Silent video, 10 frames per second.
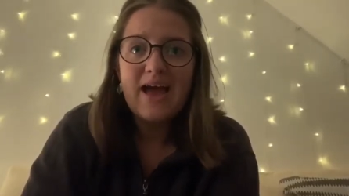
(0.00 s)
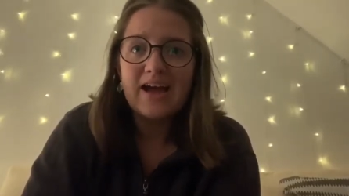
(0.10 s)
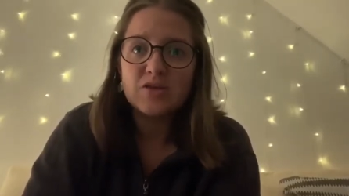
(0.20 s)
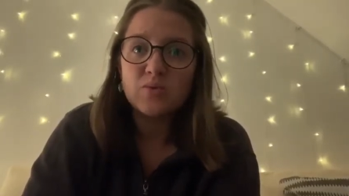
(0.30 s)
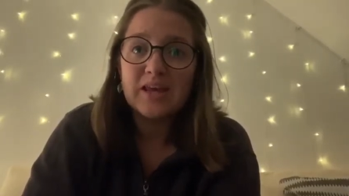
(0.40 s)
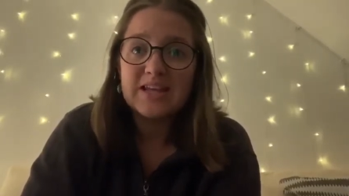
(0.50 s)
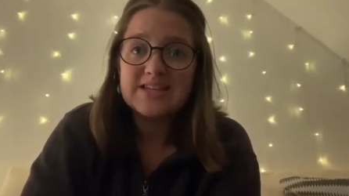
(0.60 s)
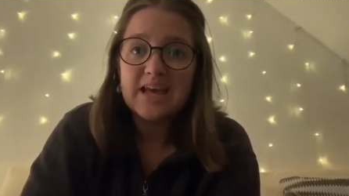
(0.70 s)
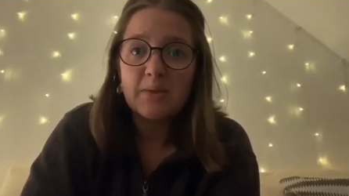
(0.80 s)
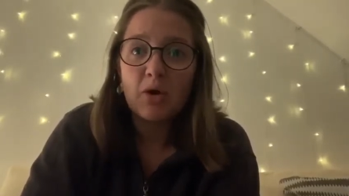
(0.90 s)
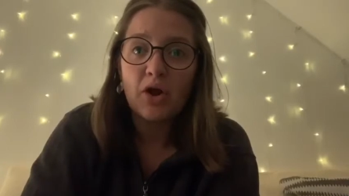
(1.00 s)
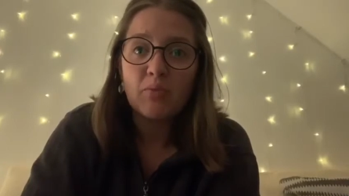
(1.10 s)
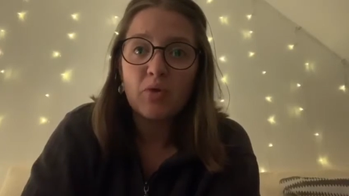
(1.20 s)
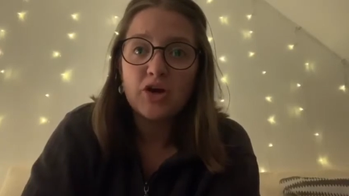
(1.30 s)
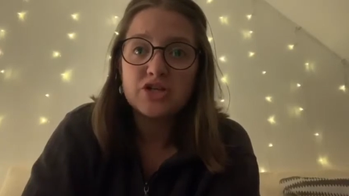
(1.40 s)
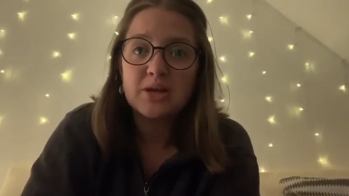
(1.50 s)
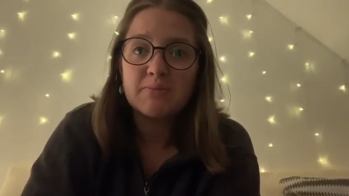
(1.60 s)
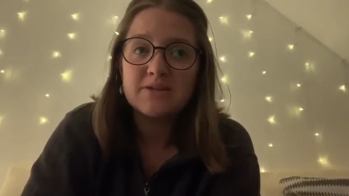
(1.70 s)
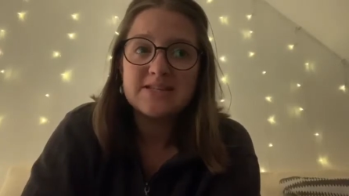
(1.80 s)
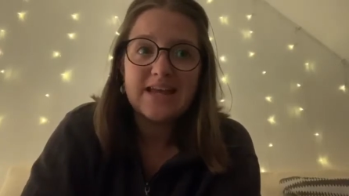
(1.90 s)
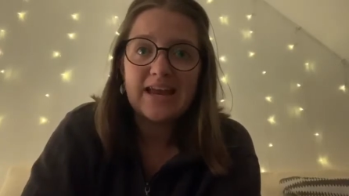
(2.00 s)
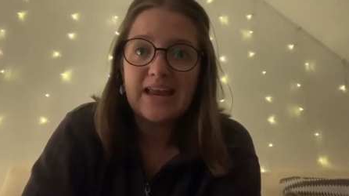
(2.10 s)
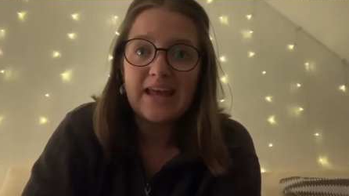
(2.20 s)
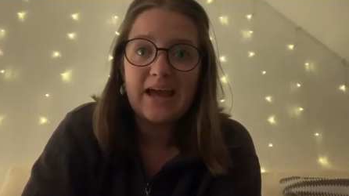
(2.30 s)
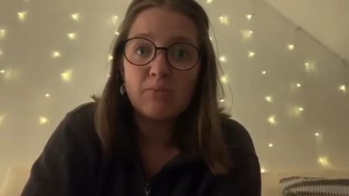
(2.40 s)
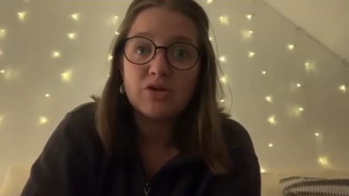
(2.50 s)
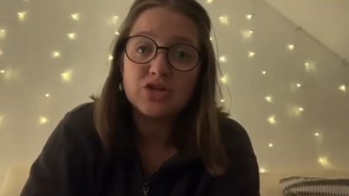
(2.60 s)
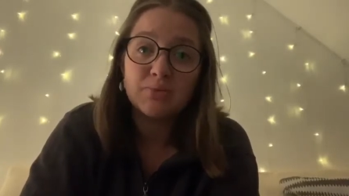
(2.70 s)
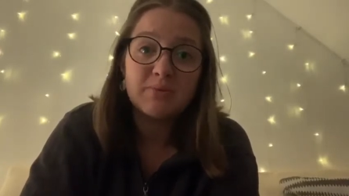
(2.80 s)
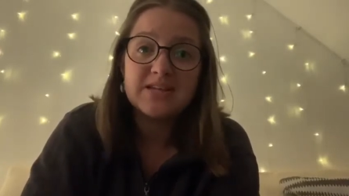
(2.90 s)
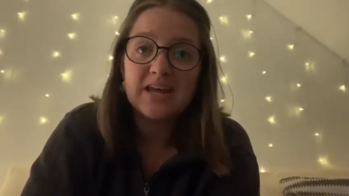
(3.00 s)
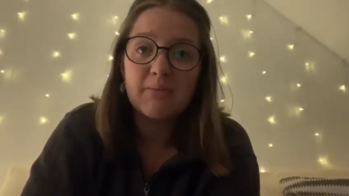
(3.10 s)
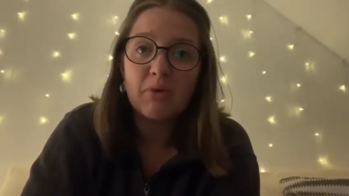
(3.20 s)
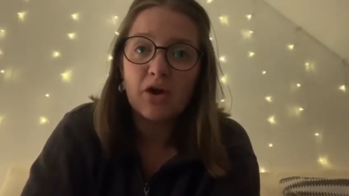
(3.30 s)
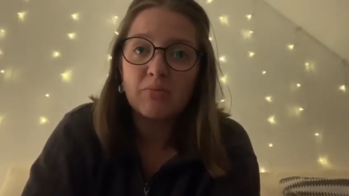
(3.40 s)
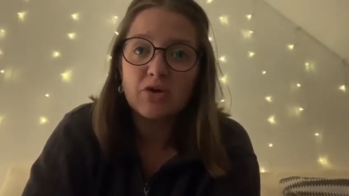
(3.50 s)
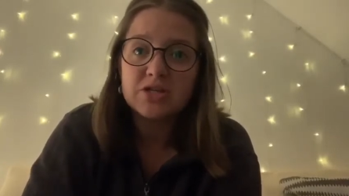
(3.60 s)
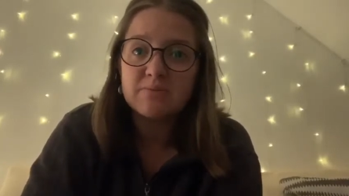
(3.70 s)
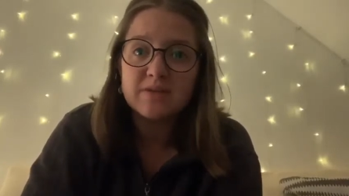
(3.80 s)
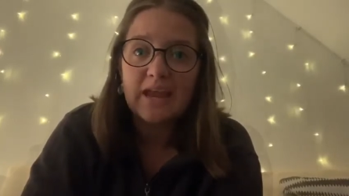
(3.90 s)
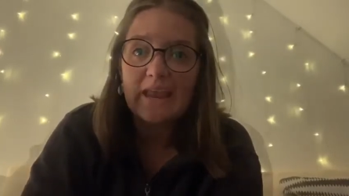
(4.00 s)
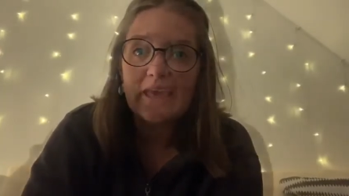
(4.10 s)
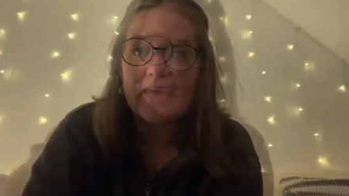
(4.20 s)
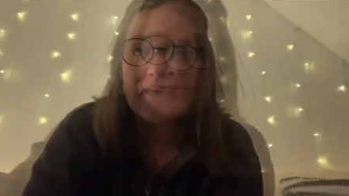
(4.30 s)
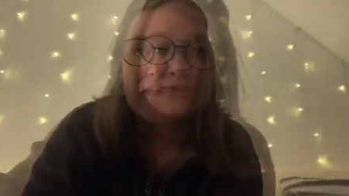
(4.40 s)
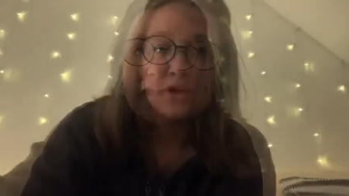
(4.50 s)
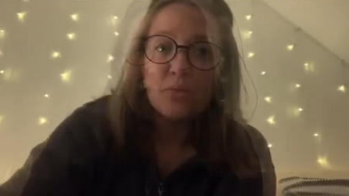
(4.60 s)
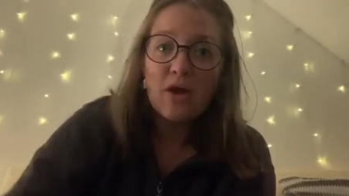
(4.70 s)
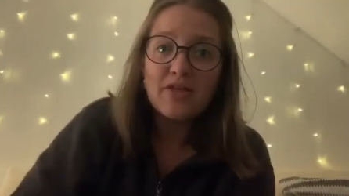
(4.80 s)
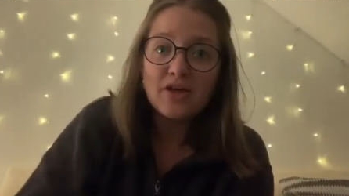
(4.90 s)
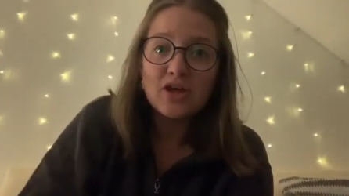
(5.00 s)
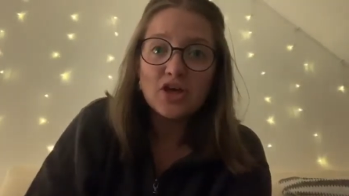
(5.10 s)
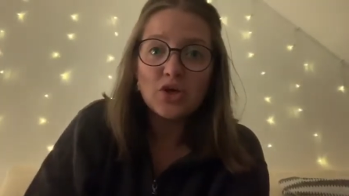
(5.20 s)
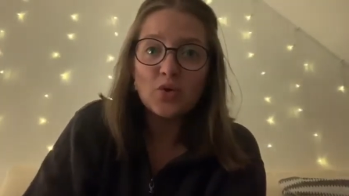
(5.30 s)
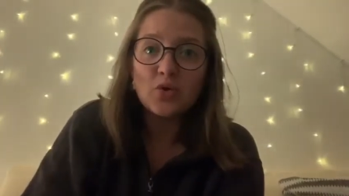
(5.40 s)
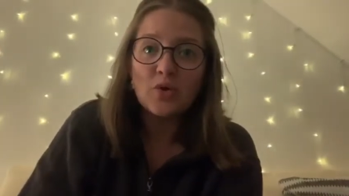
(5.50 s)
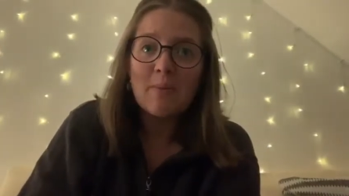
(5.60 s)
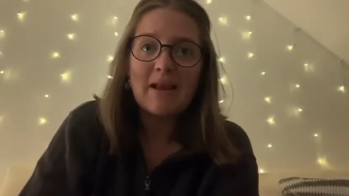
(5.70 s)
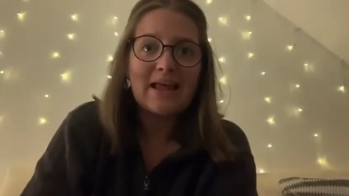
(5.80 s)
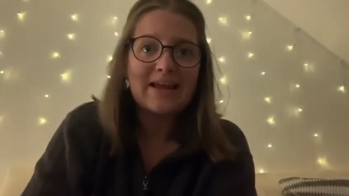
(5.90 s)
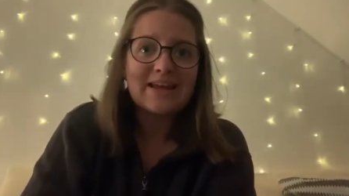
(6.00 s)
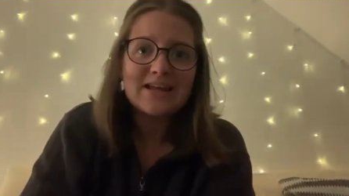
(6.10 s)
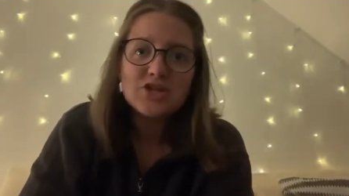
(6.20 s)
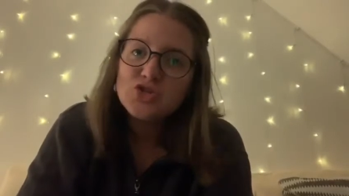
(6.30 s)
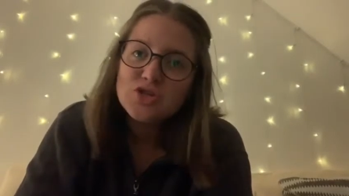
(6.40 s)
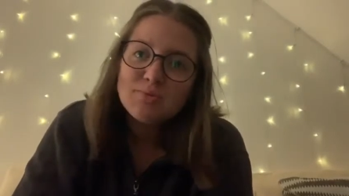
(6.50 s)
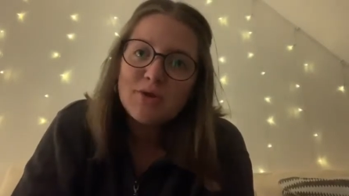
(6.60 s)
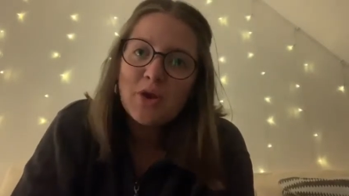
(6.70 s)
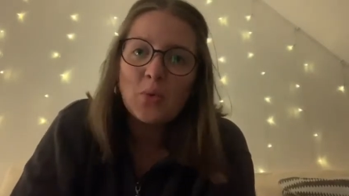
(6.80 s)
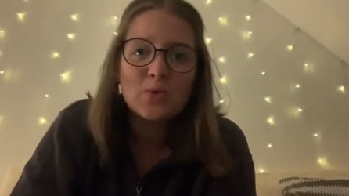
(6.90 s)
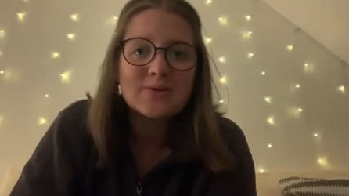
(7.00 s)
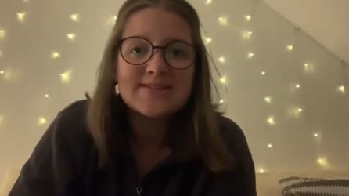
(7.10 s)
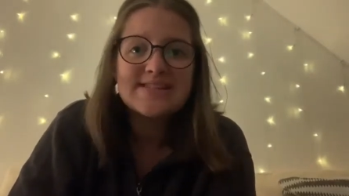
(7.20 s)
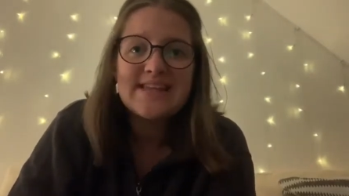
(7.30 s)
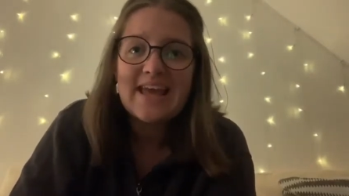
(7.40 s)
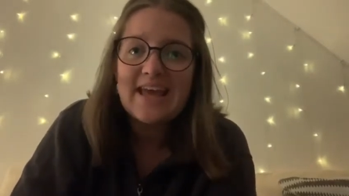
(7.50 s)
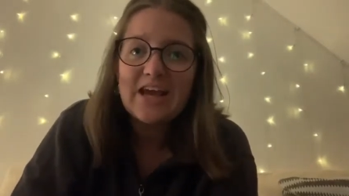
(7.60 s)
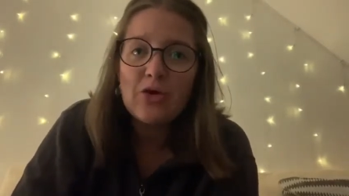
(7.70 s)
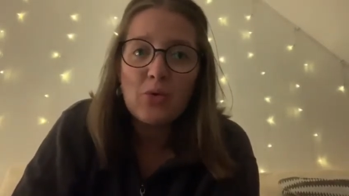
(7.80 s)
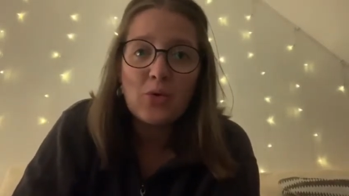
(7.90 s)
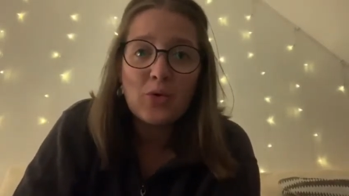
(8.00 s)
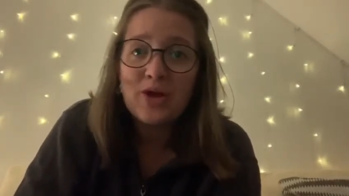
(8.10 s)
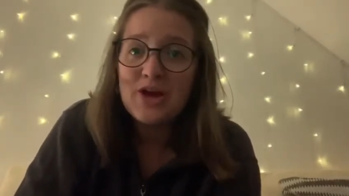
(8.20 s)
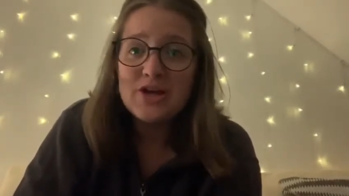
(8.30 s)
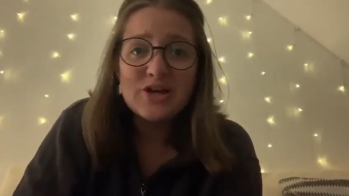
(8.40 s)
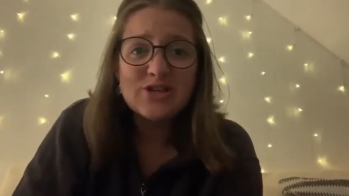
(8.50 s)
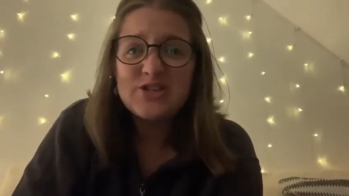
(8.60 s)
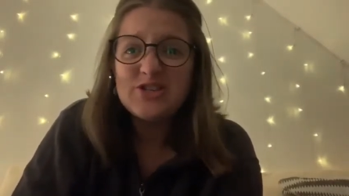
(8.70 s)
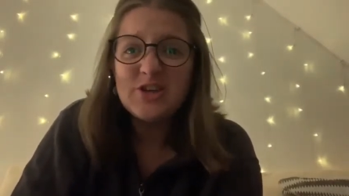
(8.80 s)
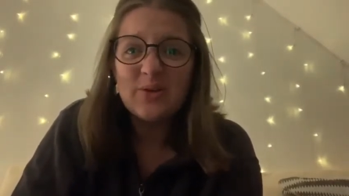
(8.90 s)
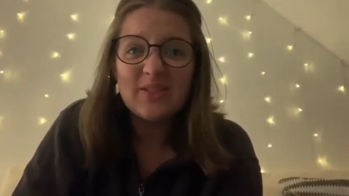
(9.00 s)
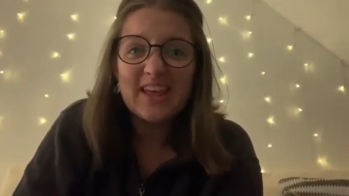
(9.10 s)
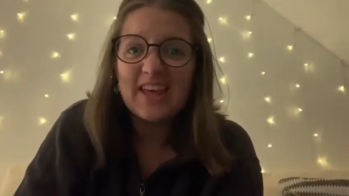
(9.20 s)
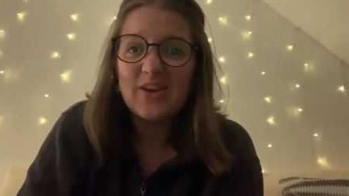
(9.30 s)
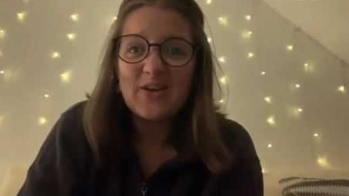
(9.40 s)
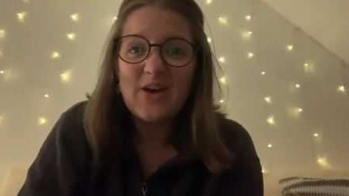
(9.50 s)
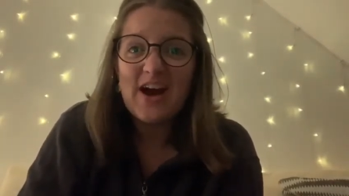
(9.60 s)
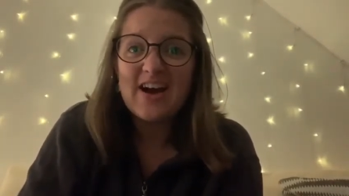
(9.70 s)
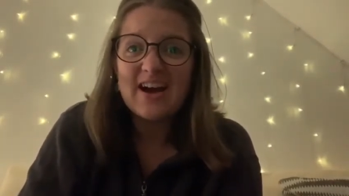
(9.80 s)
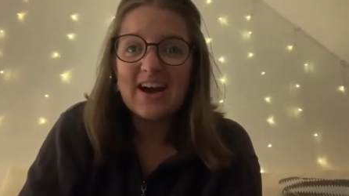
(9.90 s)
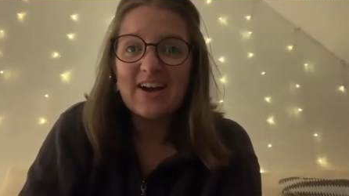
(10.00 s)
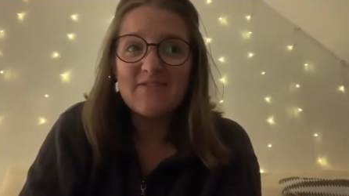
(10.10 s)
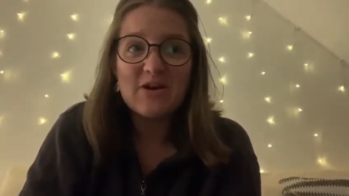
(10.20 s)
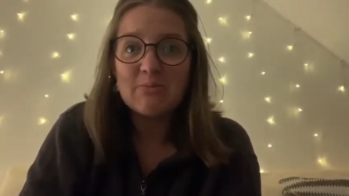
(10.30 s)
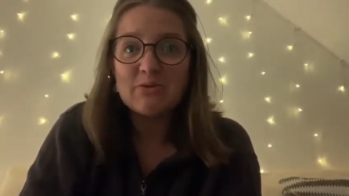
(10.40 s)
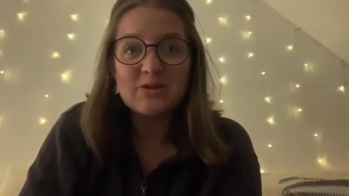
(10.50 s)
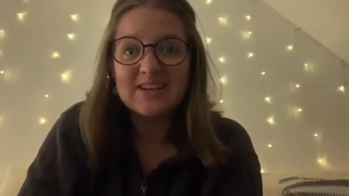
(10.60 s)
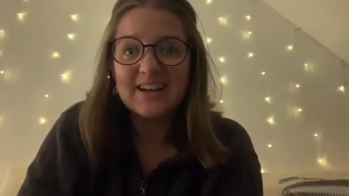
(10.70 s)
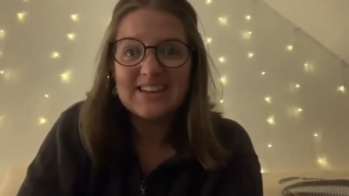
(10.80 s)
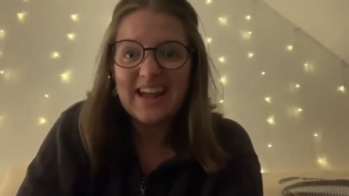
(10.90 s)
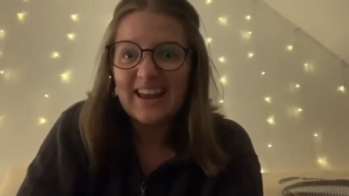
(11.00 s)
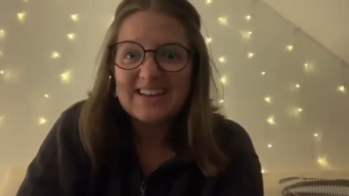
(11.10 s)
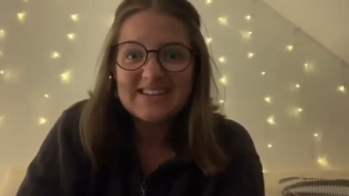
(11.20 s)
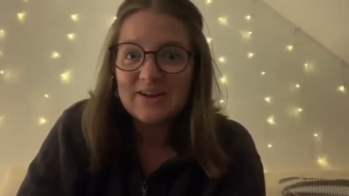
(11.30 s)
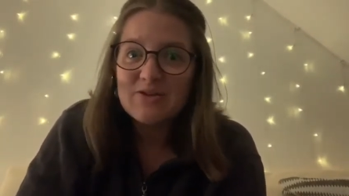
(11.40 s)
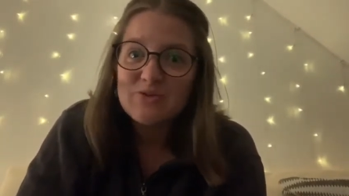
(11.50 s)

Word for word: And we can take part in worship daily and we should be taking part in worship daily whether you play an instrument or sing or don't think you are very musically talented at